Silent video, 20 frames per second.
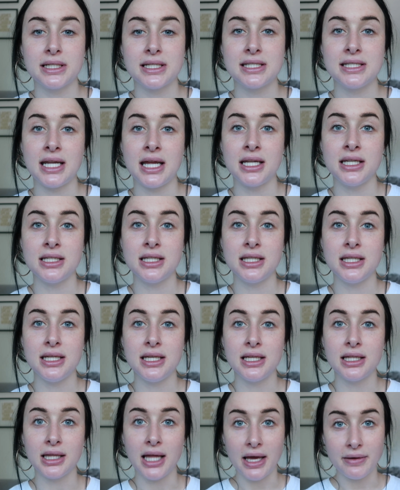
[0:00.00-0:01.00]
extend
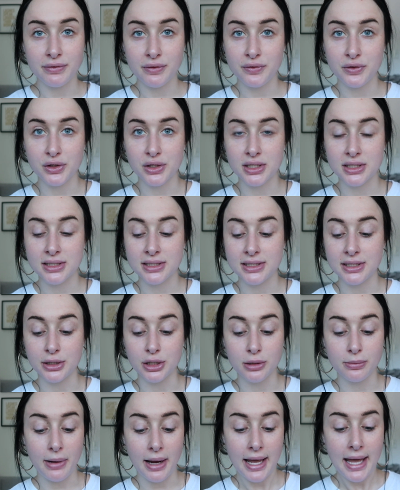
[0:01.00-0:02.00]
the life of your
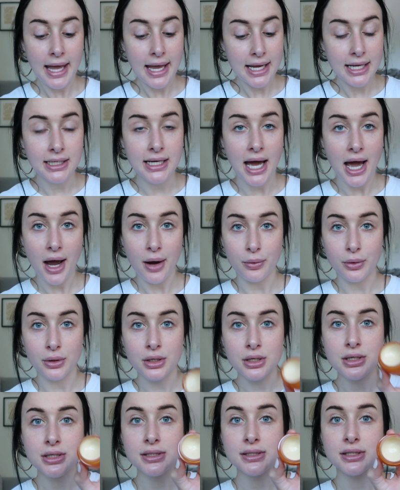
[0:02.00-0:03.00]
concealer by 8
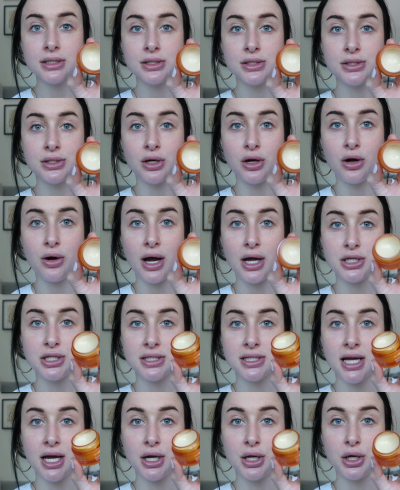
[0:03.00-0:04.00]
hours. So I
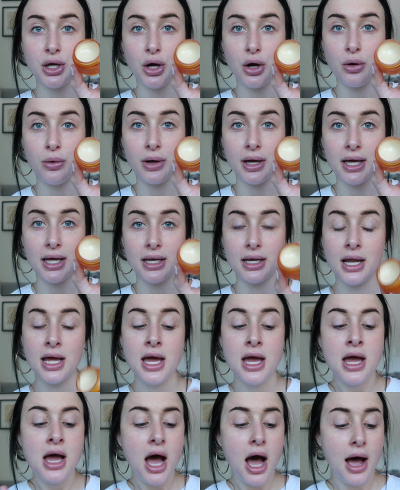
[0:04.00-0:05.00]
just kind of go in.
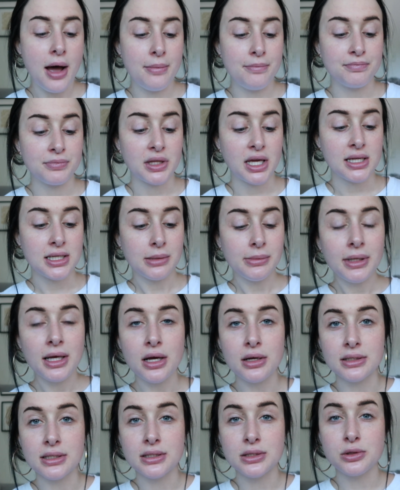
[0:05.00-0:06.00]
Something
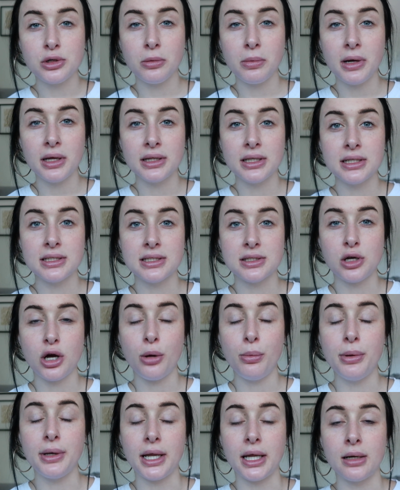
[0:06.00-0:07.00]
else that's cool about this, it's
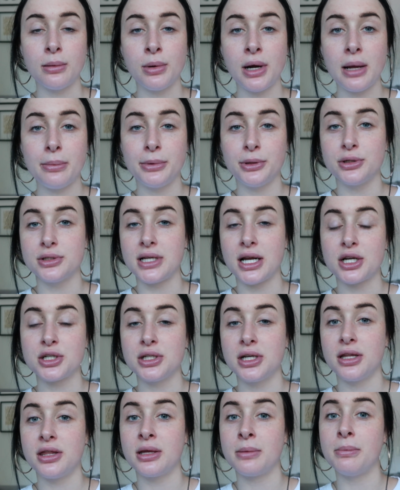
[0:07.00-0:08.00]
called Banana Bright, but there's
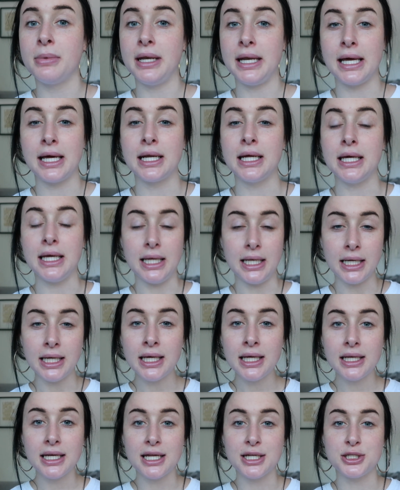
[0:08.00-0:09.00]
actually nothing banana in
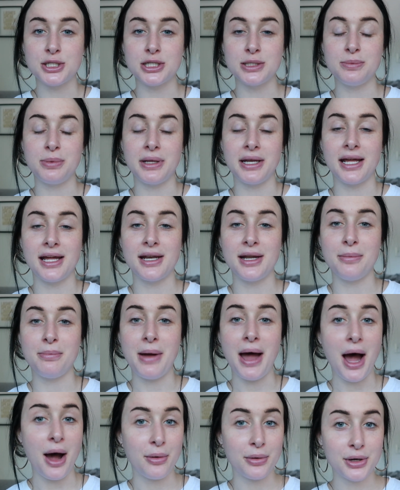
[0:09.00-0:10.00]
it. It's just banana
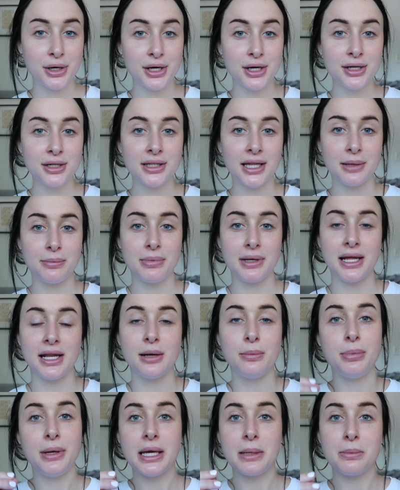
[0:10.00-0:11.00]
powder, like
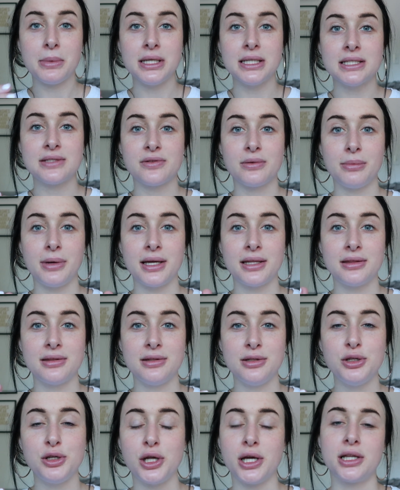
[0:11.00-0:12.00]
banana pigments from like,
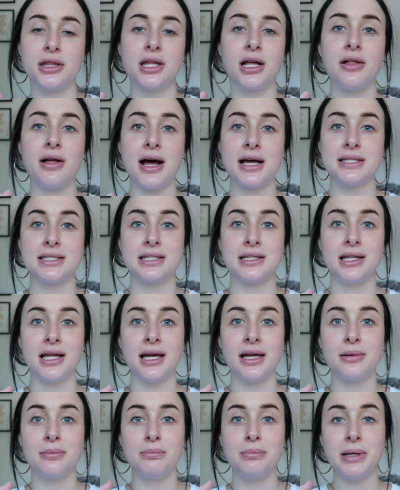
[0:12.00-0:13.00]
you know, like the classic
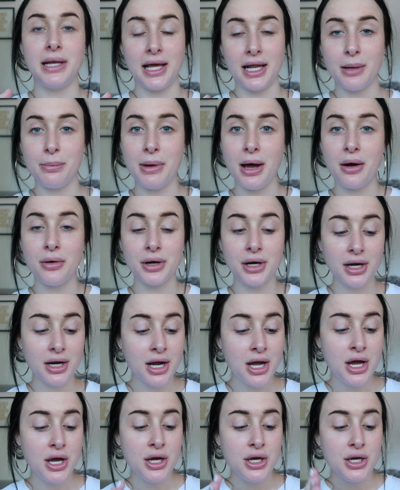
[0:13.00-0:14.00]
like banana powder.
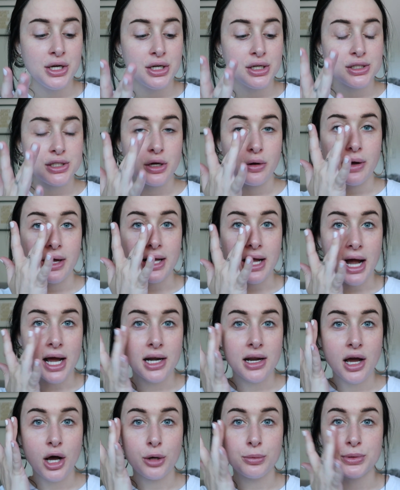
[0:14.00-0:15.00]
So it
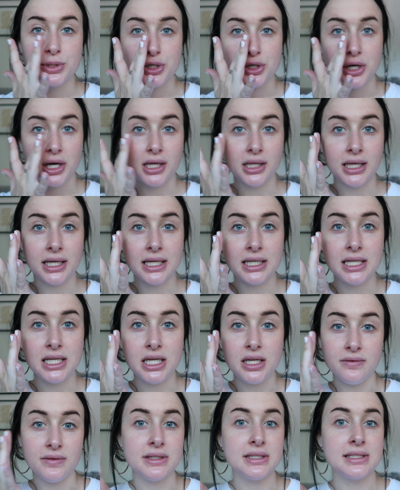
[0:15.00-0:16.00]
kind of helps create like an
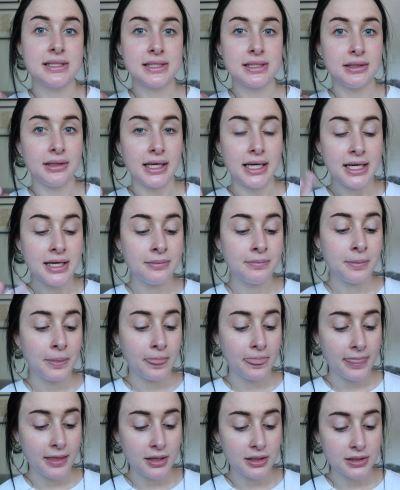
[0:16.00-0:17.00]
even slate.
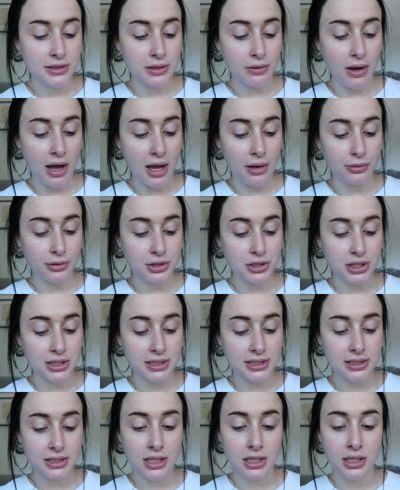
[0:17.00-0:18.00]
So I will
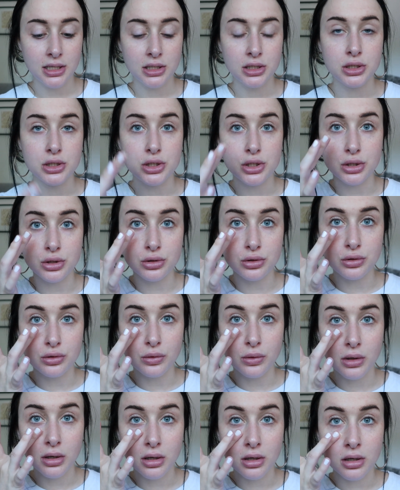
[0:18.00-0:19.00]
just
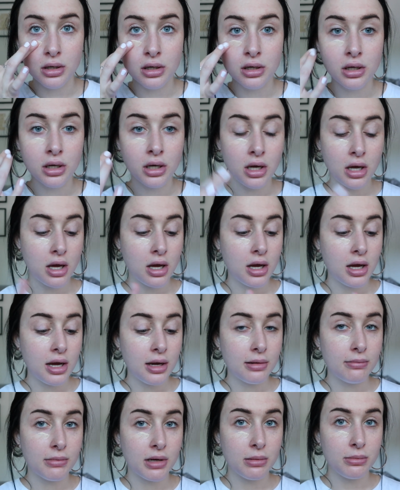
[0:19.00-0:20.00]
do,
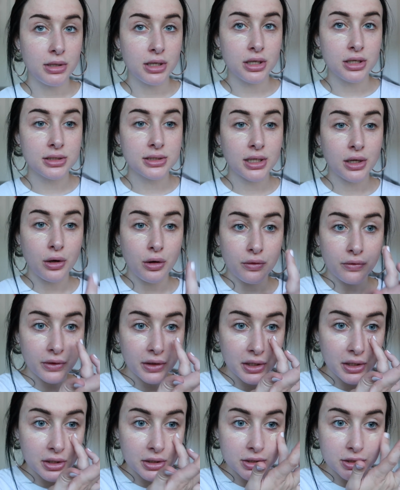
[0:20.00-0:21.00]
my mirror's like over
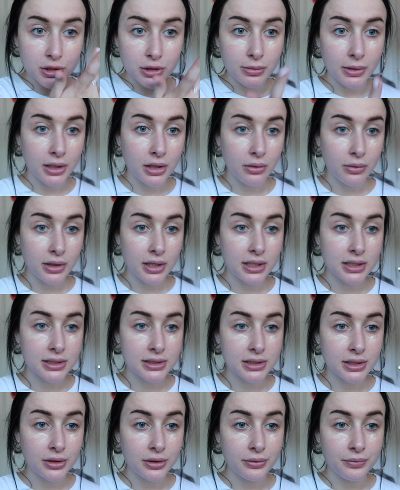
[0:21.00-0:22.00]
here too, by the way.
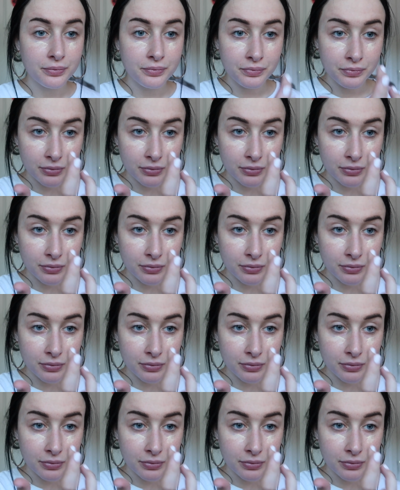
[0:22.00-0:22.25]
So